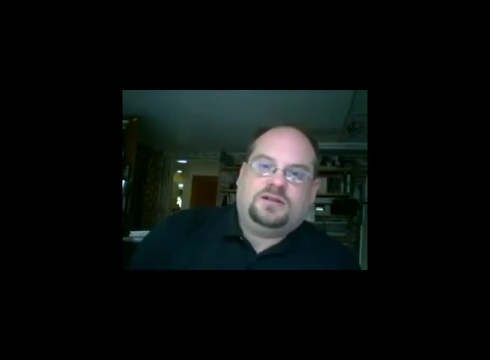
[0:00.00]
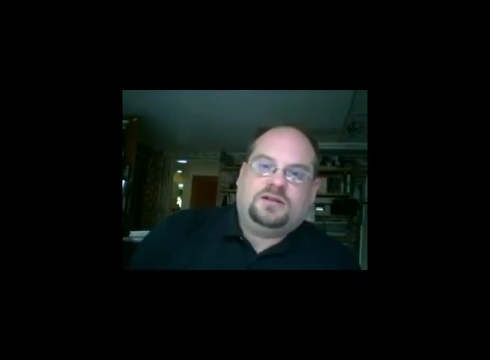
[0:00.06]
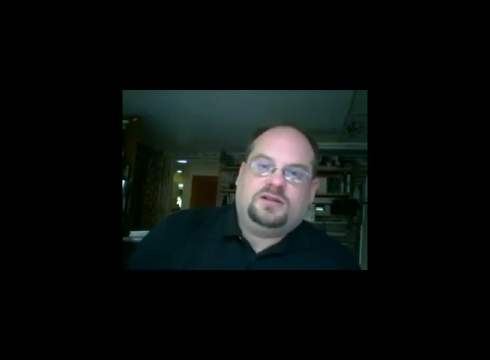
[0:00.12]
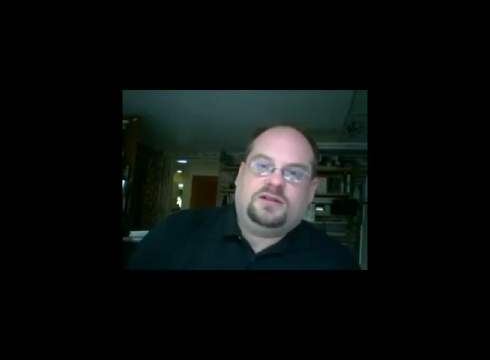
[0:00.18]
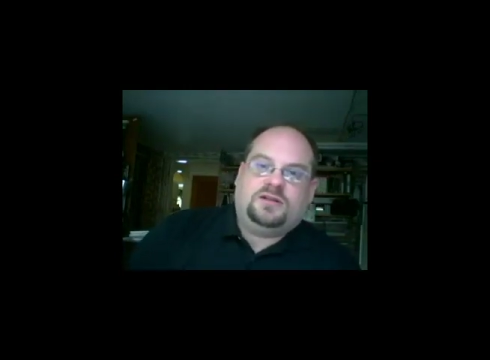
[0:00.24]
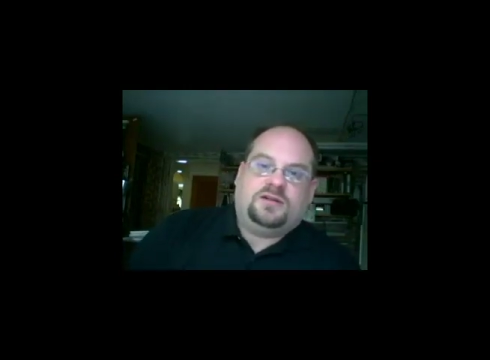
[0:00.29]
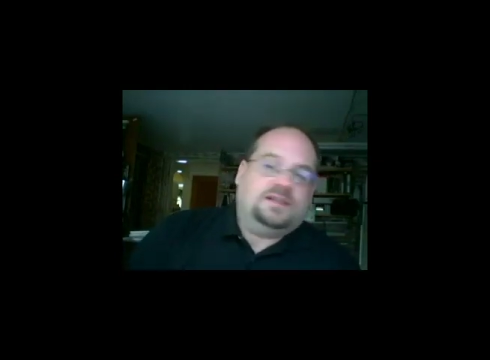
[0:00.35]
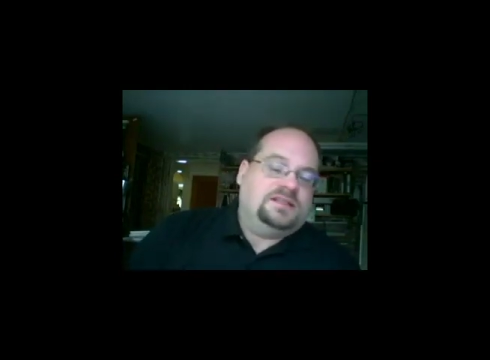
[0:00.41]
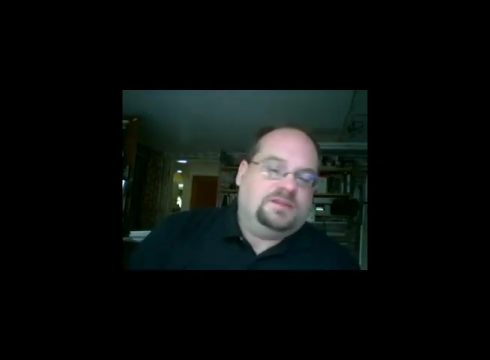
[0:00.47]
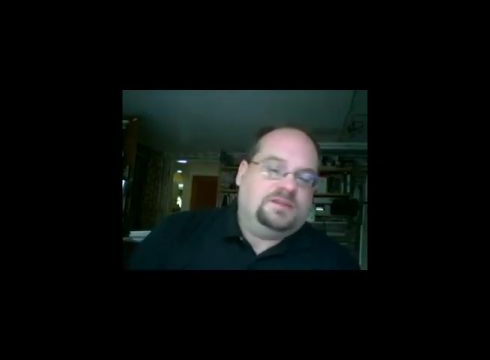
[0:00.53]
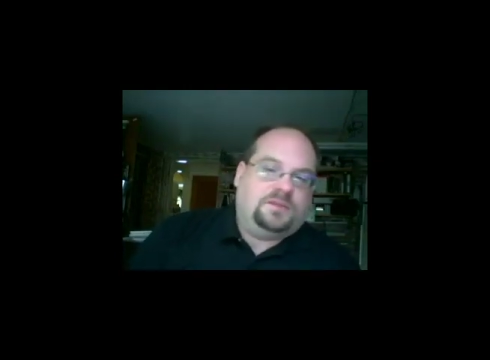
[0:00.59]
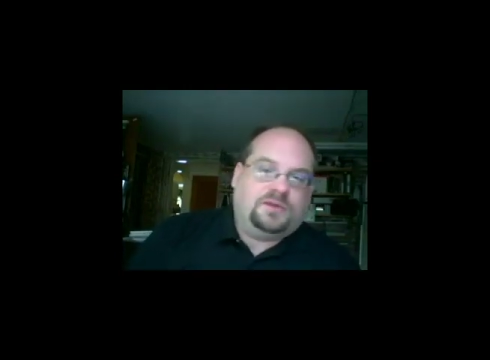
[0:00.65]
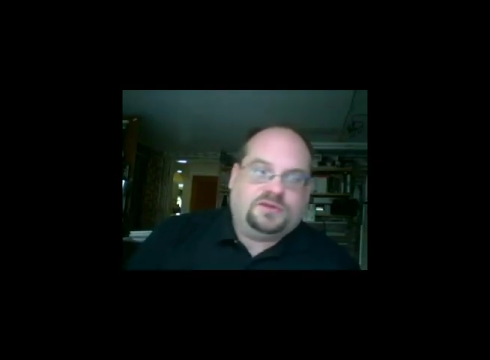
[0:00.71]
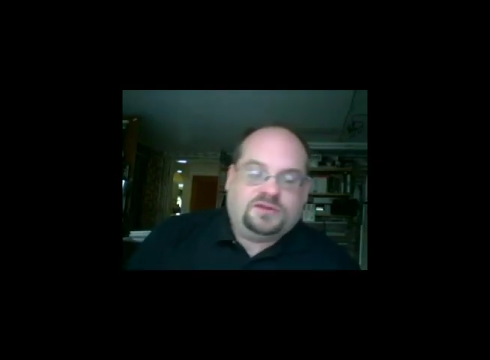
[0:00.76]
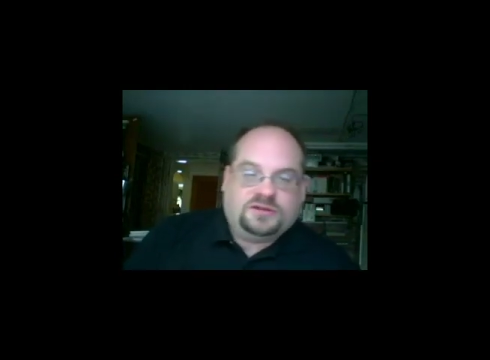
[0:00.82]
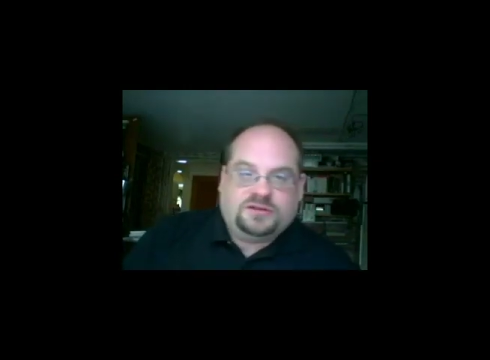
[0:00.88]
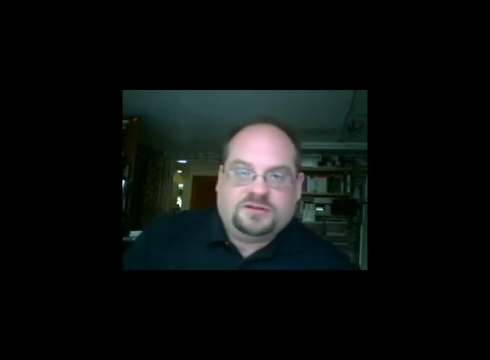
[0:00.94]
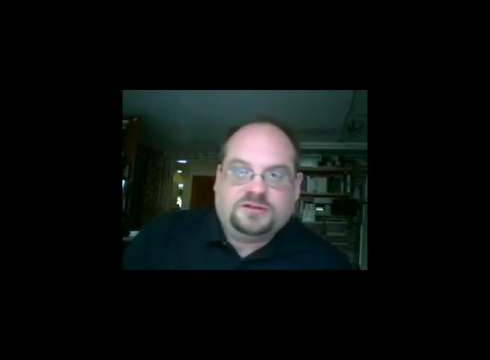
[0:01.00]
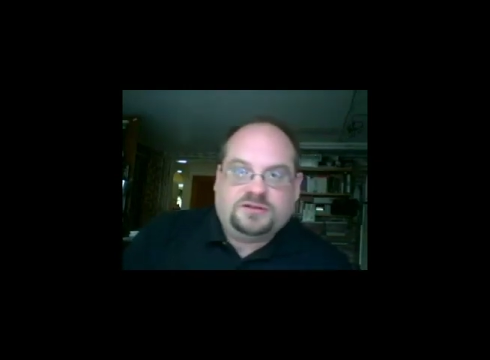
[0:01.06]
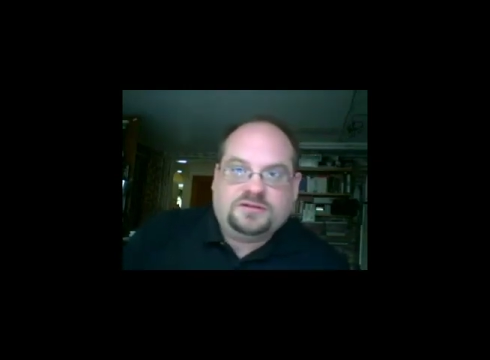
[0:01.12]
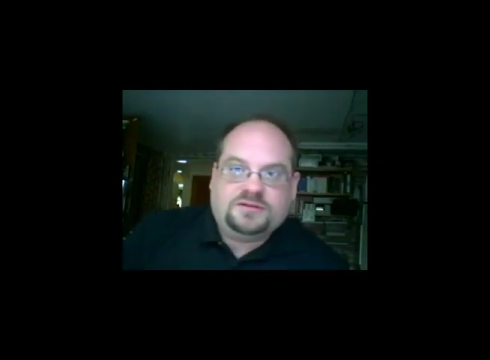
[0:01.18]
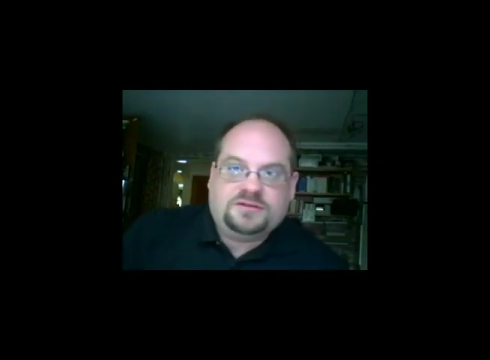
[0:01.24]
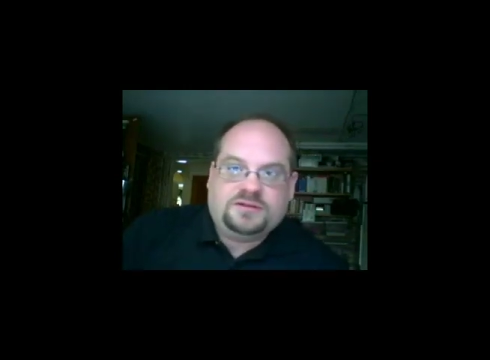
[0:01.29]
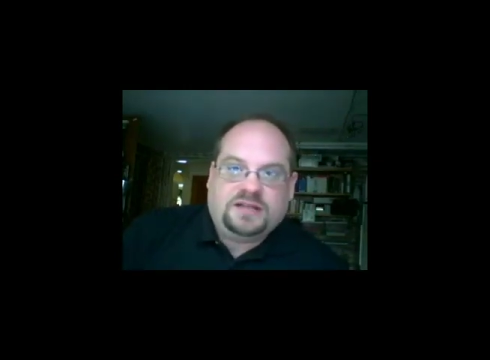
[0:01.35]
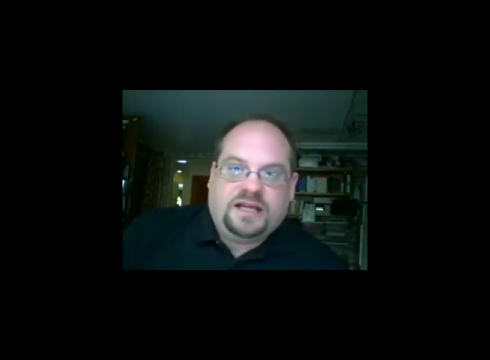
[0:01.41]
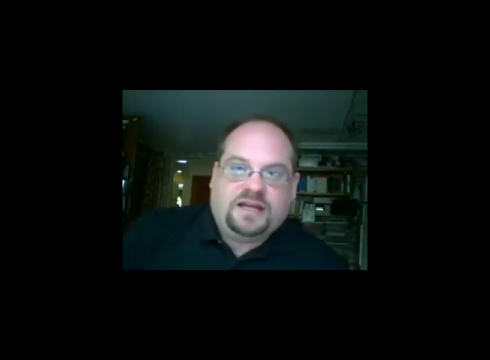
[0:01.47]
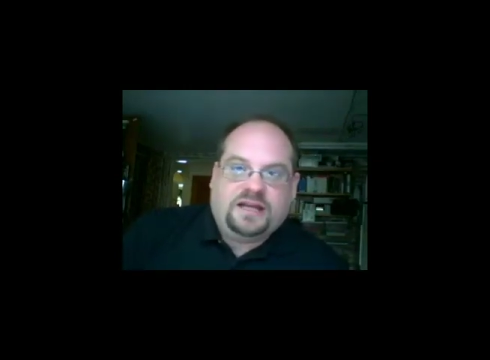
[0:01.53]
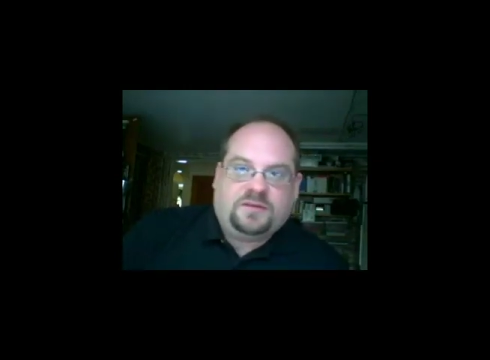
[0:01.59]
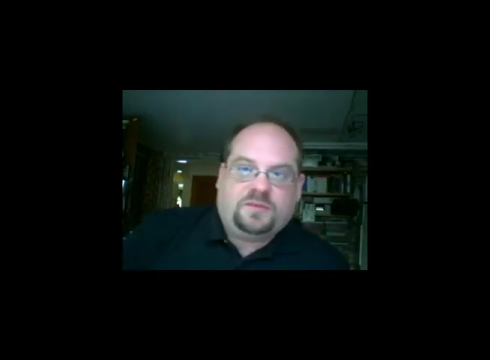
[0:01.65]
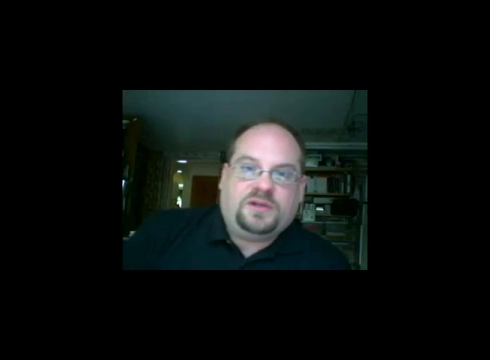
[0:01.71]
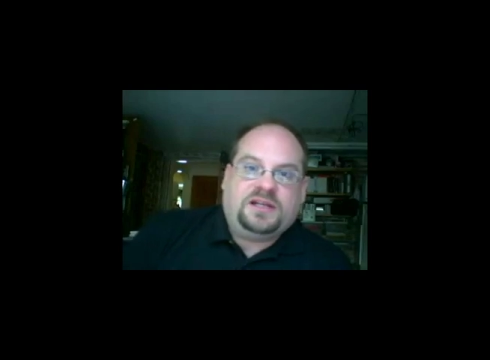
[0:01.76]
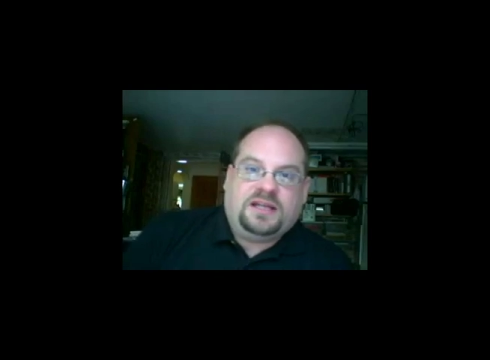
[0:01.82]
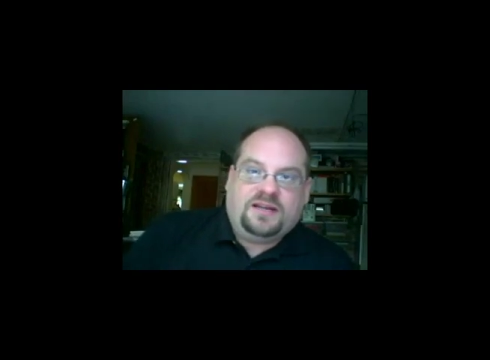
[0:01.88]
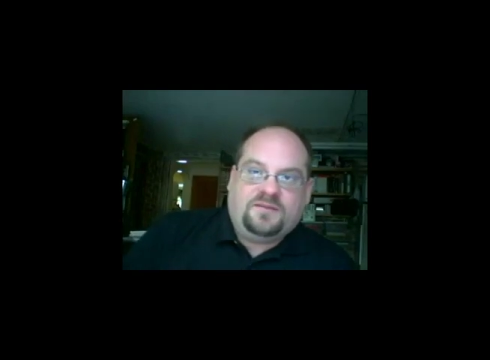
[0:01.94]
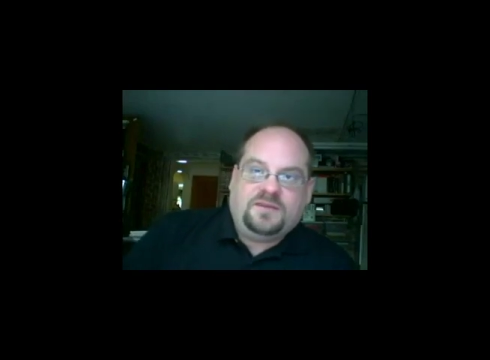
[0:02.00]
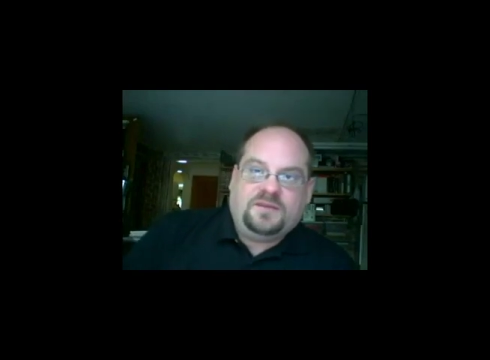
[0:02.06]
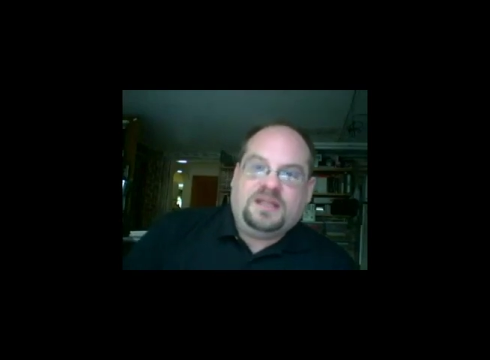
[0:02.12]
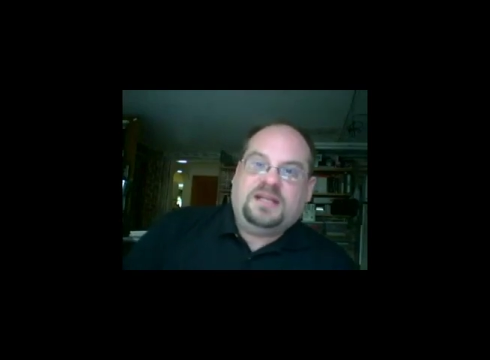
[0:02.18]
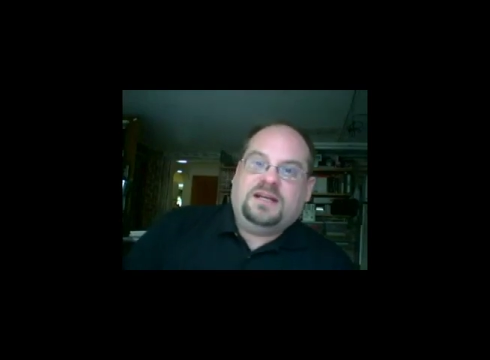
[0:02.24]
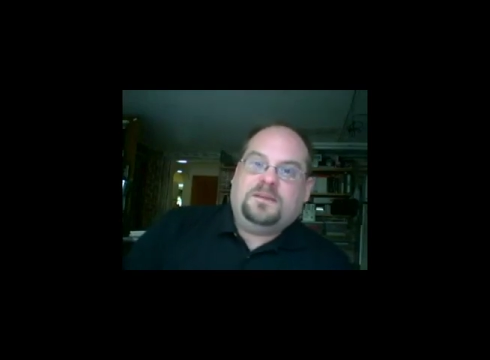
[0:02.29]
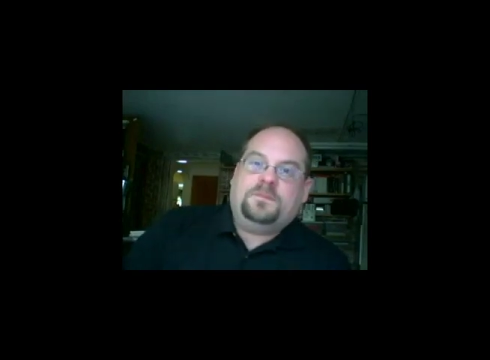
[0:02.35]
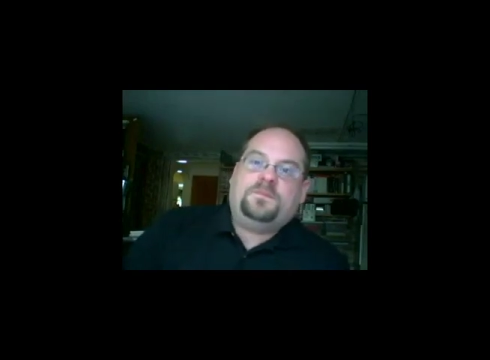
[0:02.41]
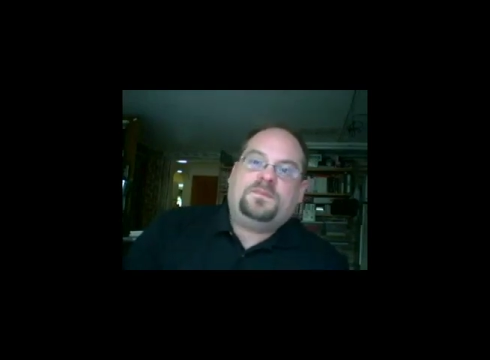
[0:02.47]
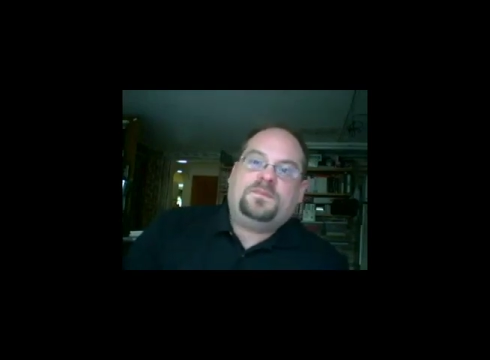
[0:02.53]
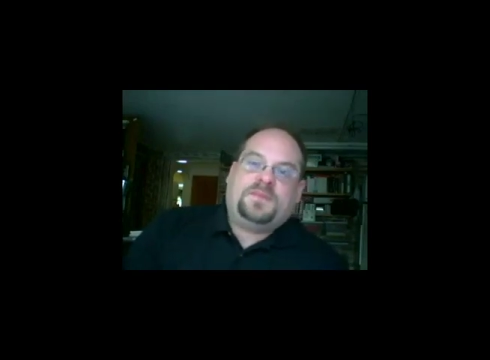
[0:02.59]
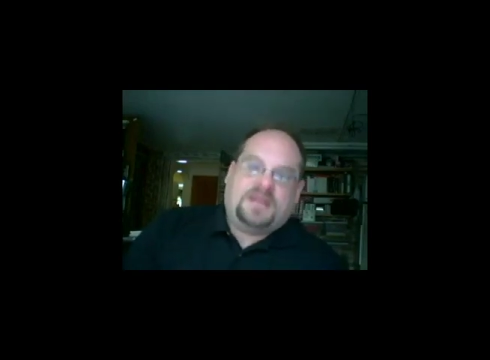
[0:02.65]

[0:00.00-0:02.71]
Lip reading: crazy person at Brick Cave Media.